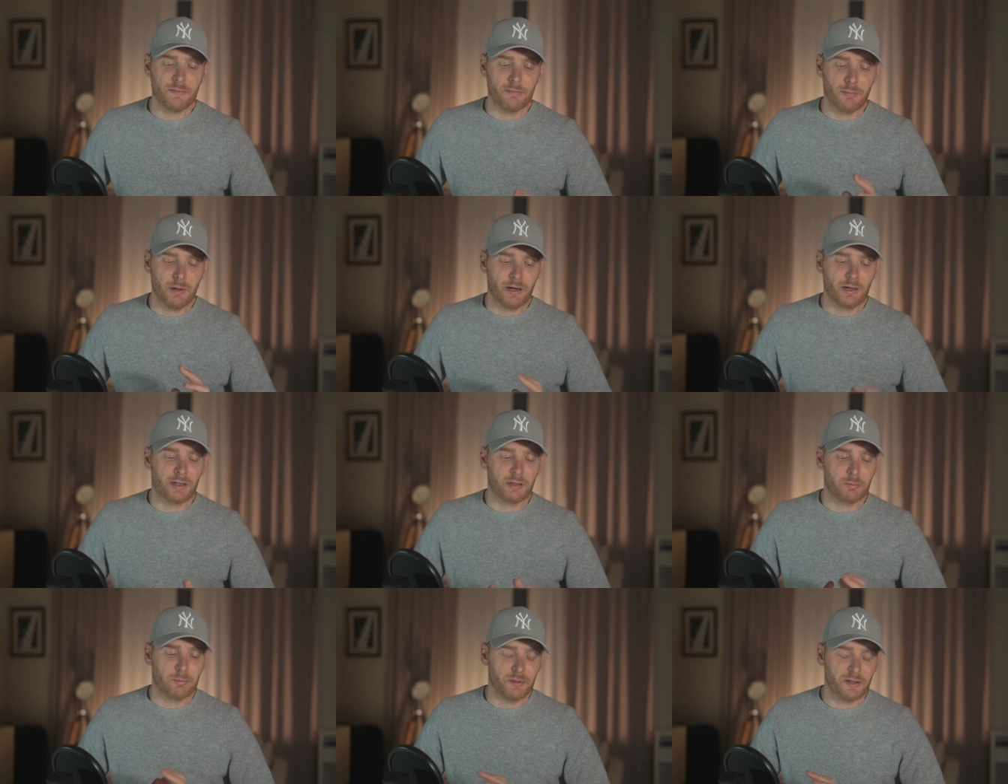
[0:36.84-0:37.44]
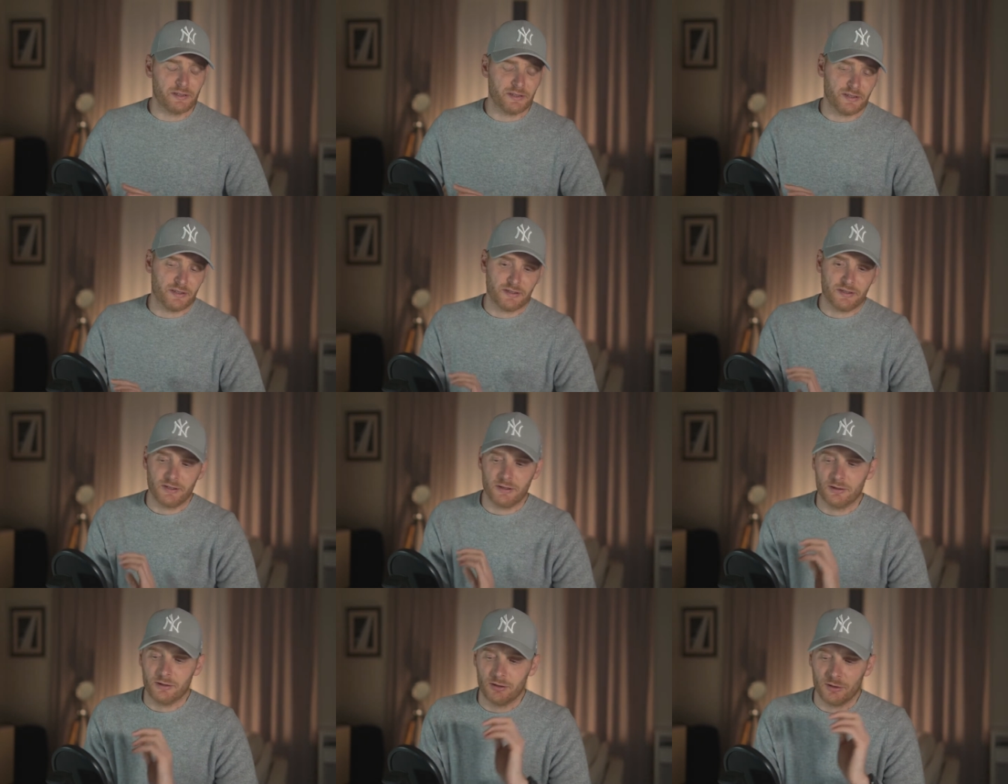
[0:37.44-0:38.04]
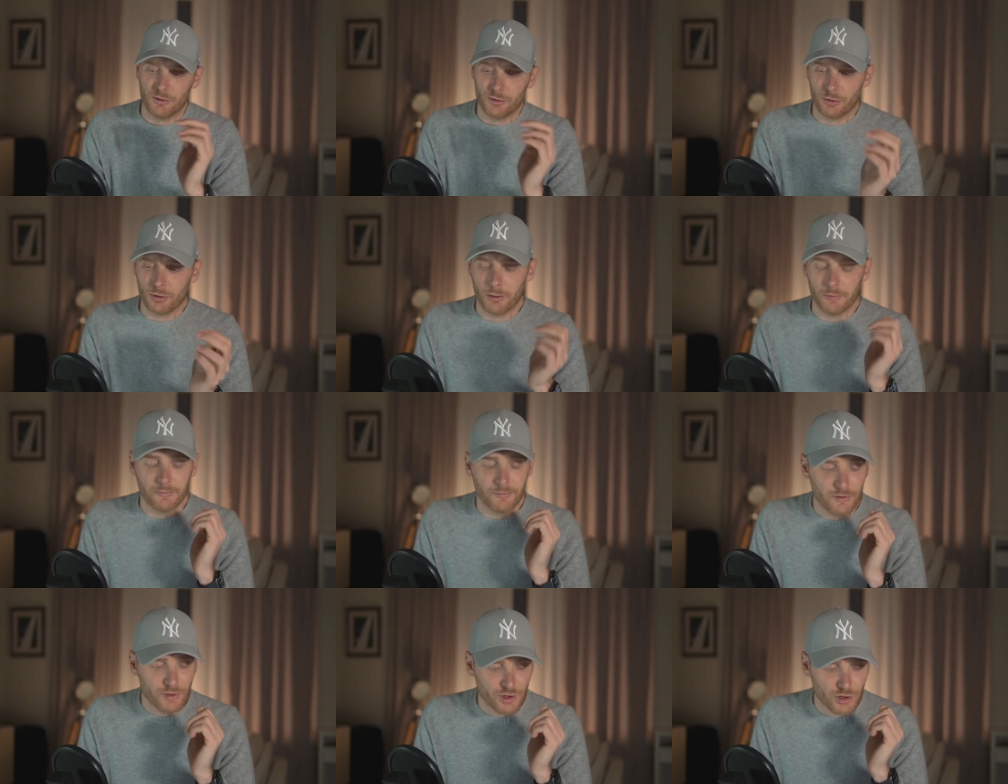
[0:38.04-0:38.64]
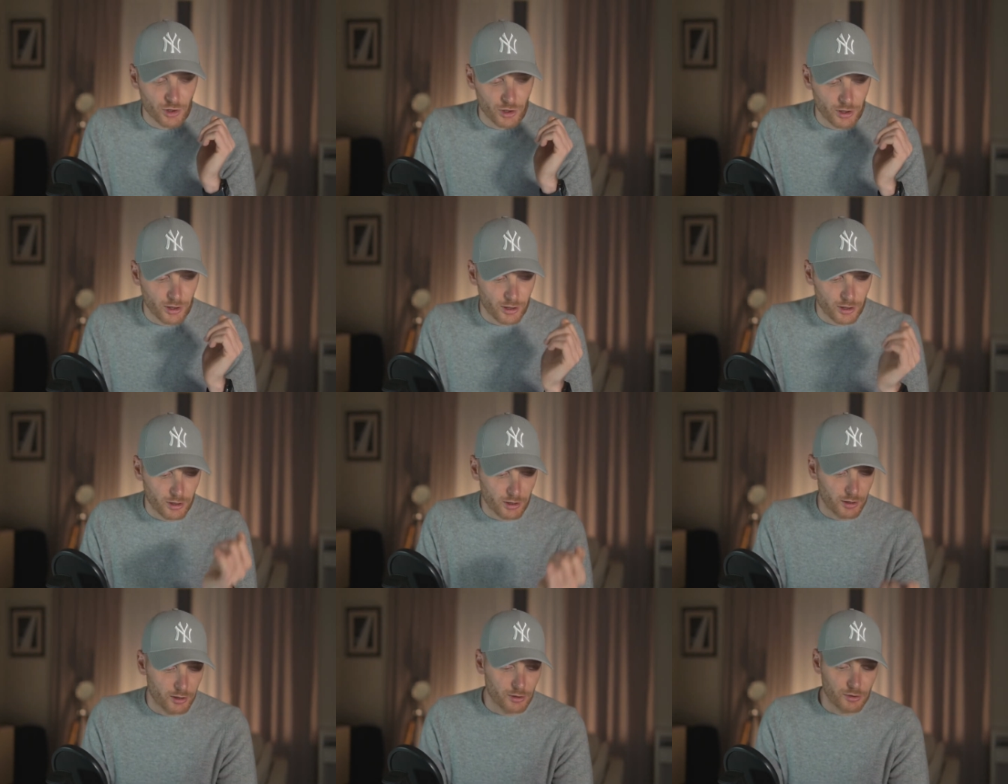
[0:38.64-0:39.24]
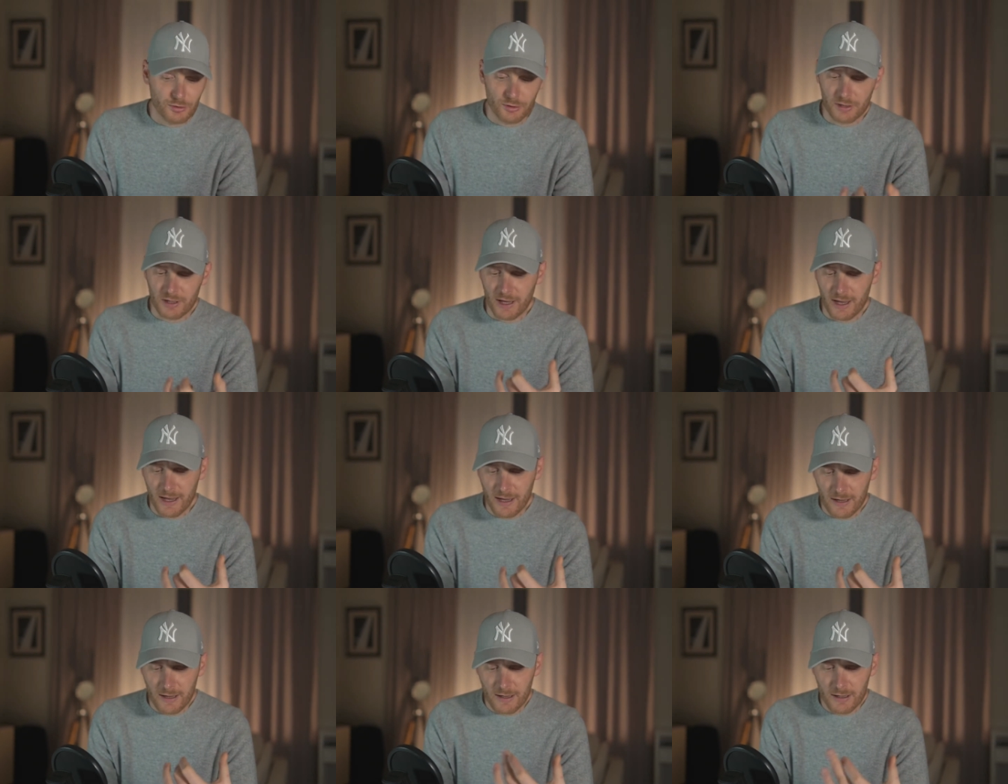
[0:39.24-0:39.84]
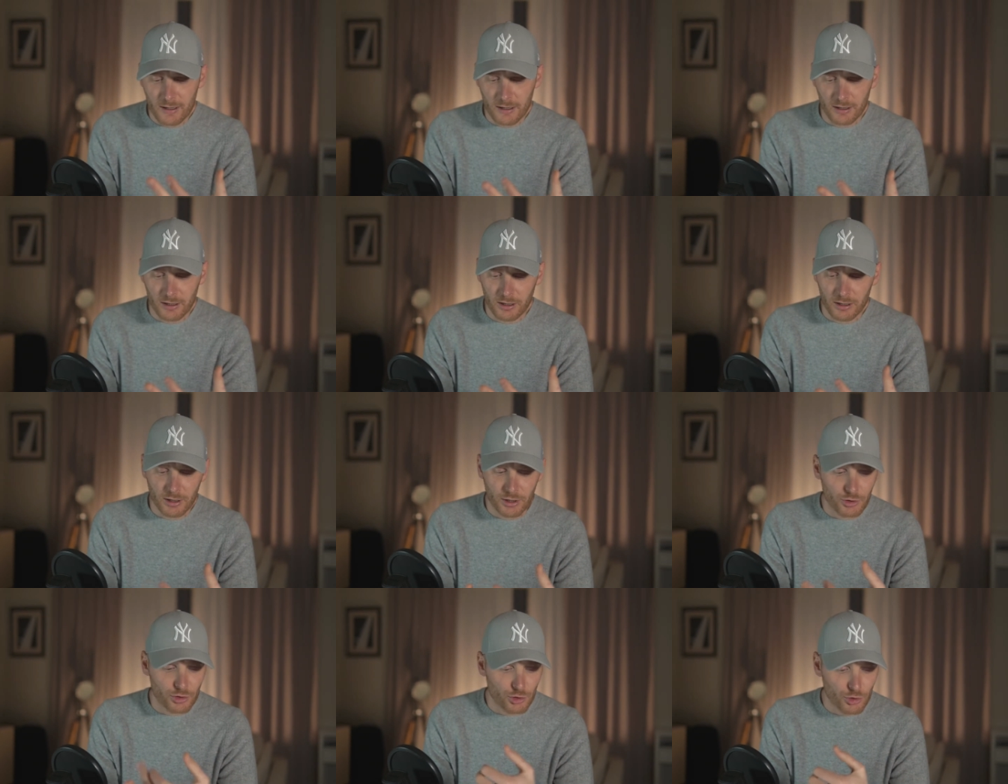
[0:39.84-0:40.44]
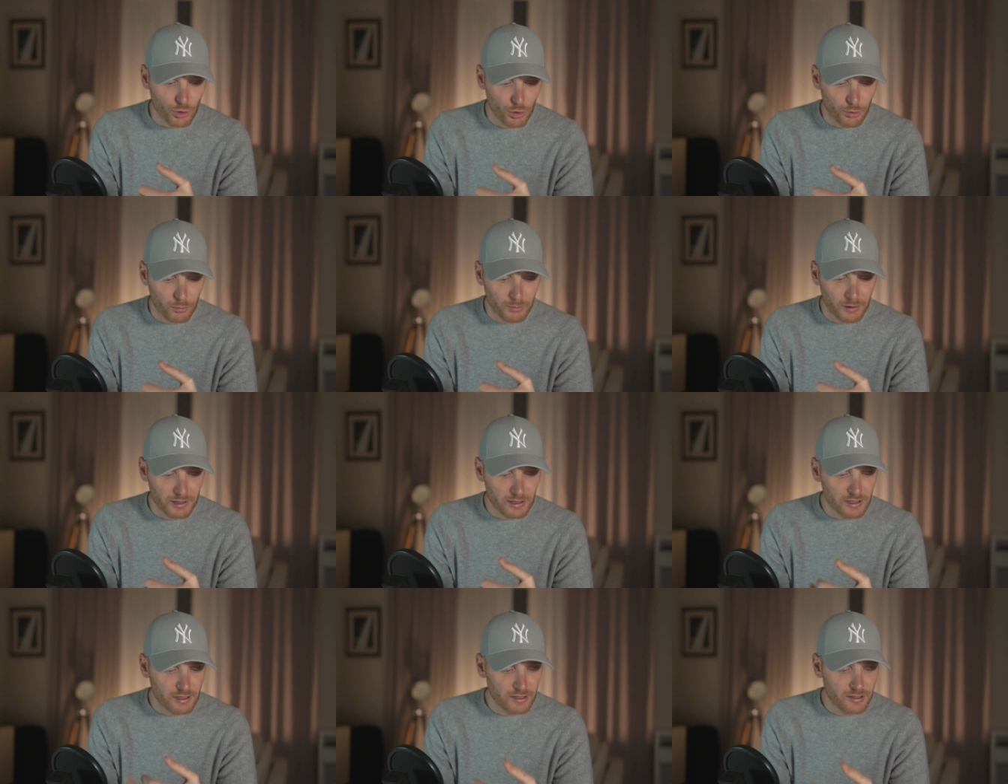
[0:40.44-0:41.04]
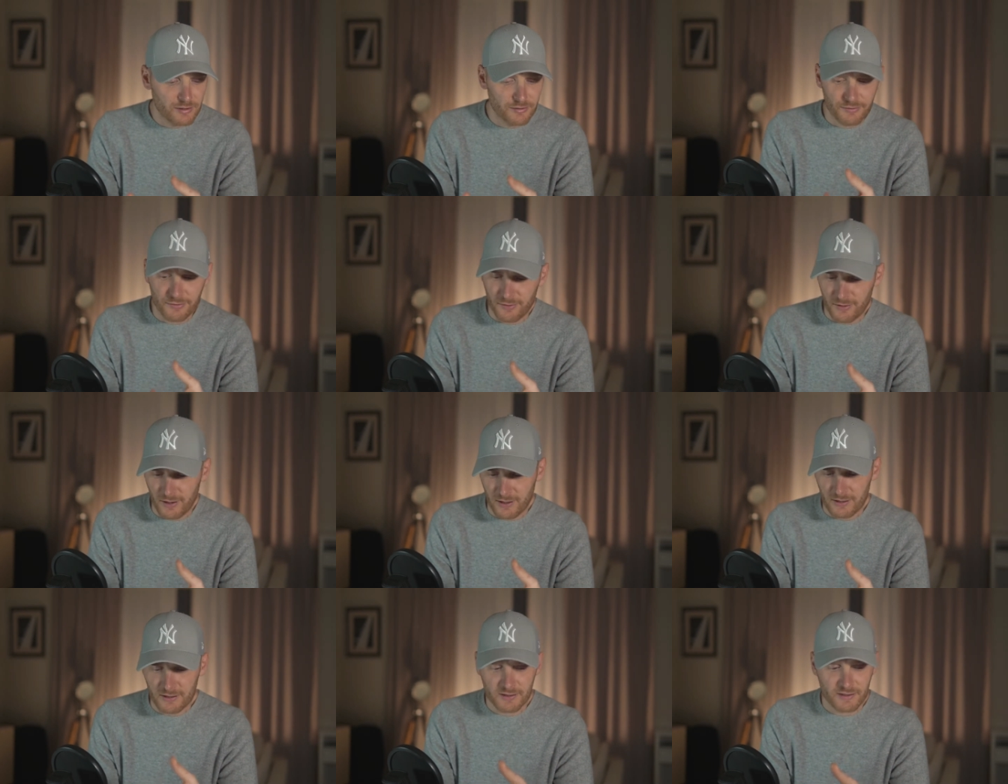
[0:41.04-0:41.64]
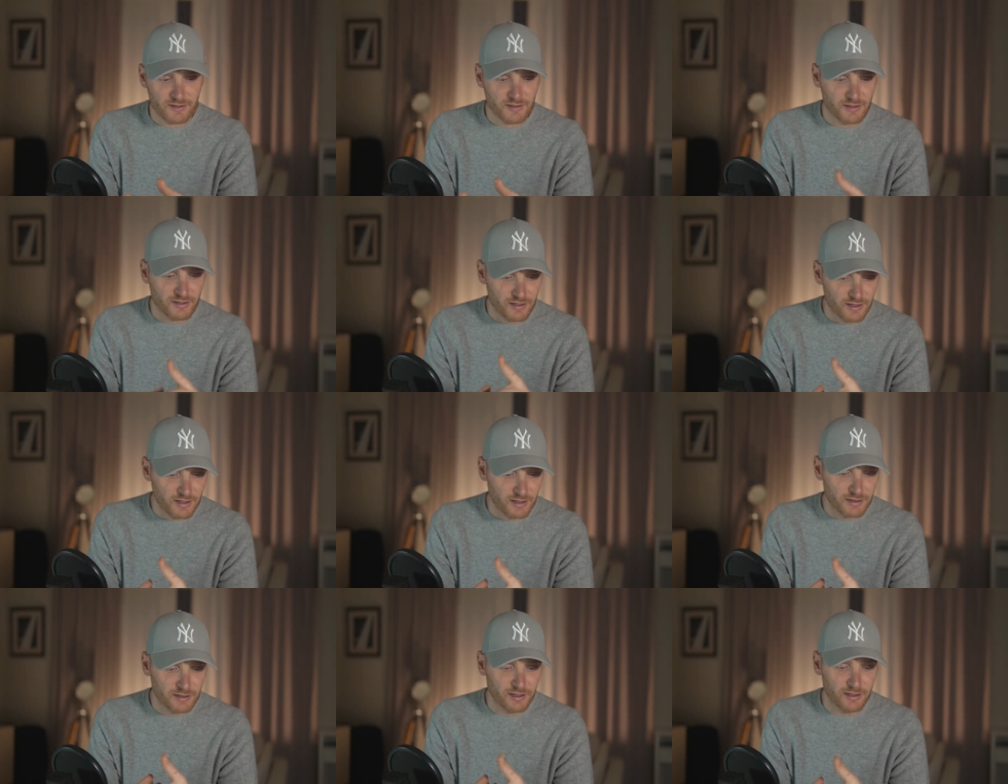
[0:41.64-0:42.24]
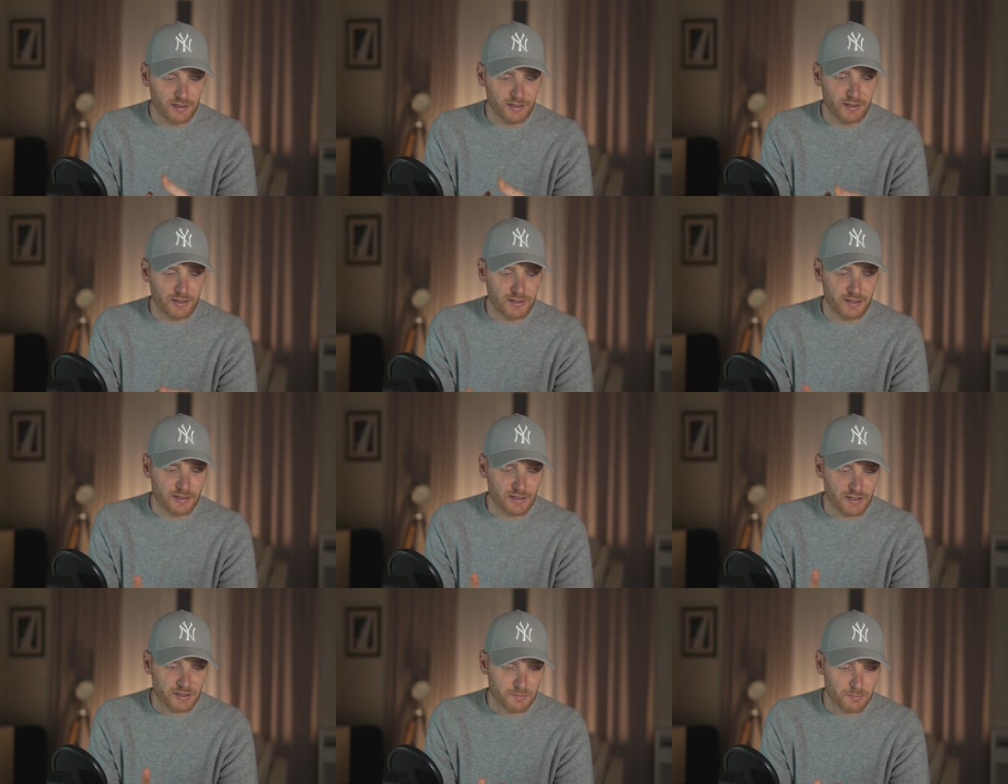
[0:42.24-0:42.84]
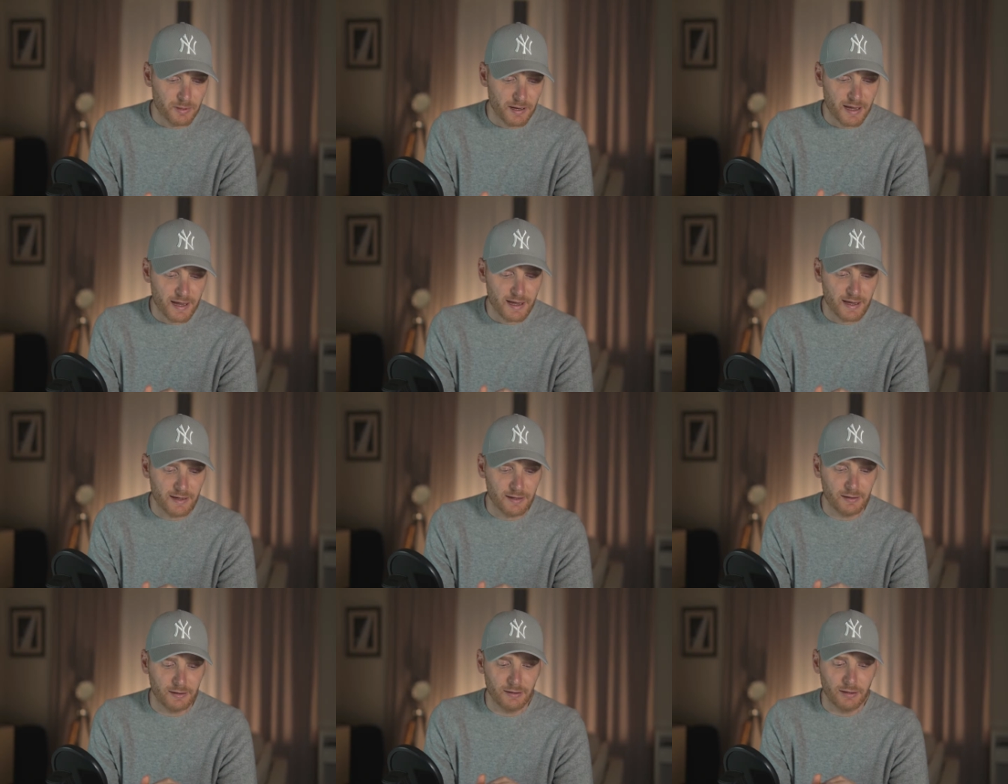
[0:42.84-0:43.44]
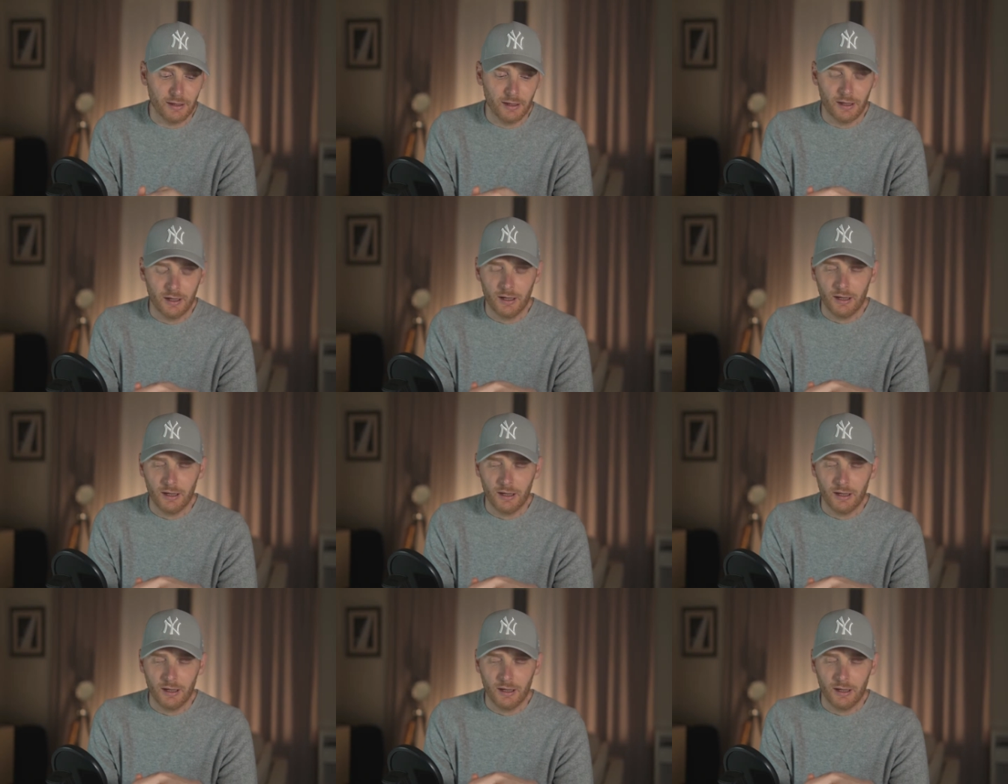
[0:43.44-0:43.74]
marketplaces in Europe which are U K, uh, Germany, France, Italy, Spain,